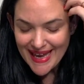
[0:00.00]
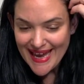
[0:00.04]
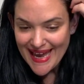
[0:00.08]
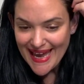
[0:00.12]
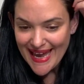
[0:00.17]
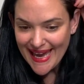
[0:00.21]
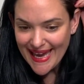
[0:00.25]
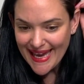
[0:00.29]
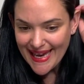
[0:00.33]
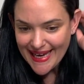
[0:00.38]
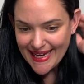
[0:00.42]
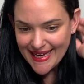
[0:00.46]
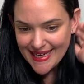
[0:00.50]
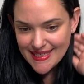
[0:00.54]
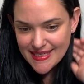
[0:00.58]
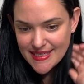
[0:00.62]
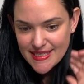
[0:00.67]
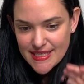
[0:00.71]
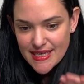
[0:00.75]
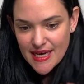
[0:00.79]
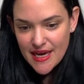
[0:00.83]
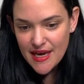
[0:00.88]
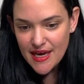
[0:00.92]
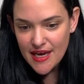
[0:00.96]

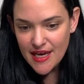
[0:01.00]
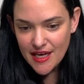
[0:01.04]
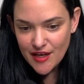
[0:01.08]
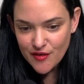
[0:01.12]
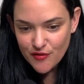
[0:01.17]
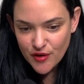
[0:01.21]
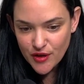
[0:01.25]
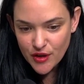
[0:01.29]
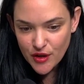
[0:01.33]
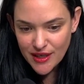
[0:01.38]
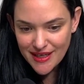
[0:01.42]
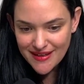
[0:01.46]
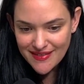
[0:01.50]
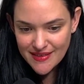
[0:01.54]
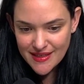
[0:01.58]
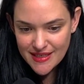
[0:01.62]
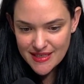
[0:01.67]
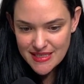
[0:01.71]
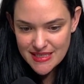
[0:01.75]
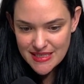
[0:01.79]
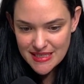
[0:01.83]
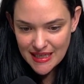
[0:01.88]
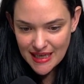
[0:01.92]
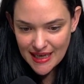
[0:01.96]
And if we look at
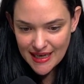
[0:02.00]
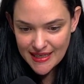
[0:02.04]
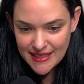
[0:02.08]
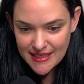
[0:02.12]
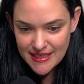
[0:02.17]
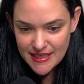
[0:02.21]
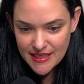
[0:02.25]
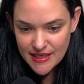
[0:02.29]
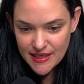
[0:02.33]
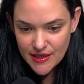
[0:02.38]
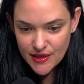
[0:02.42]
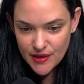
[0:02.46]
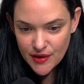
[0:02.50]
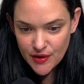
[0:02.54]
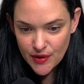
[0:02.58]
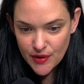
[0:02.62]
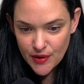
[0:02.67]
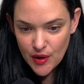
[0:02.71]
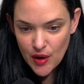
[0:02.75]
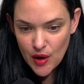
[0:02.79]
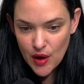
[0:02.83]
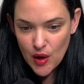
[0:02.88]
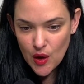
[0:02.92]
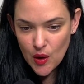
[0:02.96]
this slide
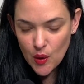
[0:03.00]
here,